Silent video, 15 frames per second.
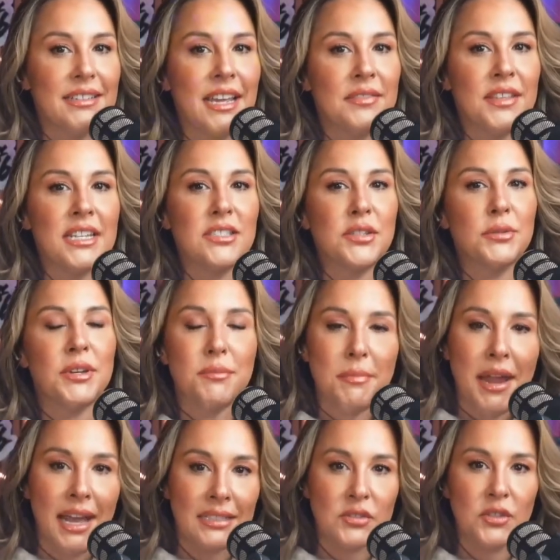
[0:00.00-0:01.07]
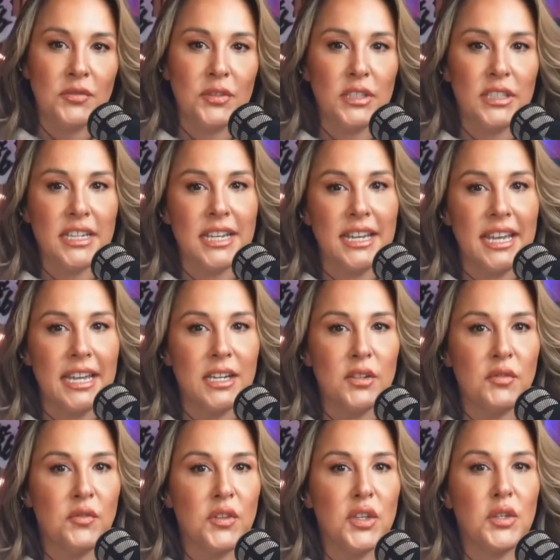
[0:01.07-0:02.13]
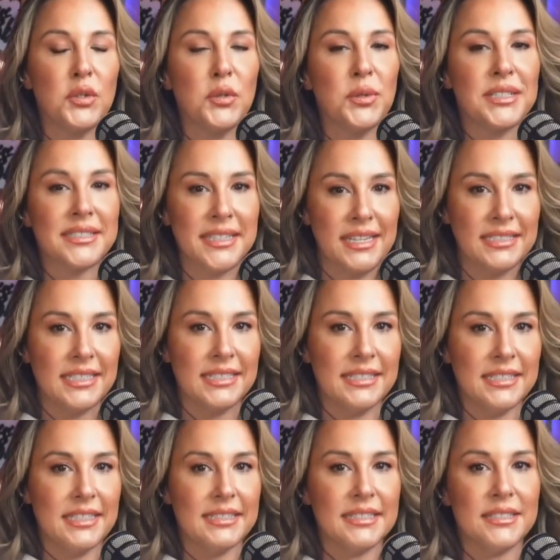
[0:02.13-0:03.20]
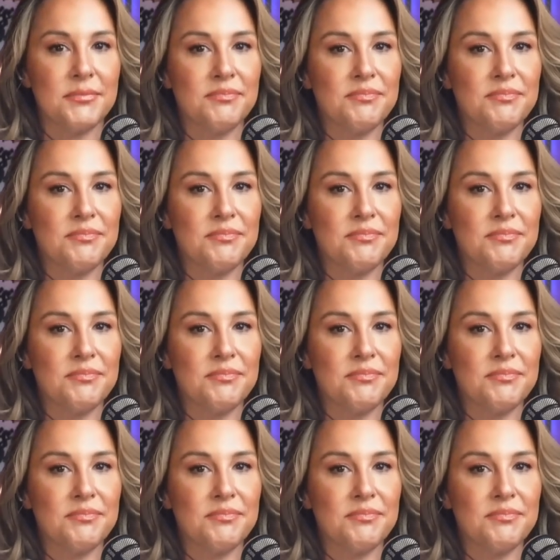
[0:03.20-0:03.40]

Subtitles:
And they do it masterfully in a few sentences.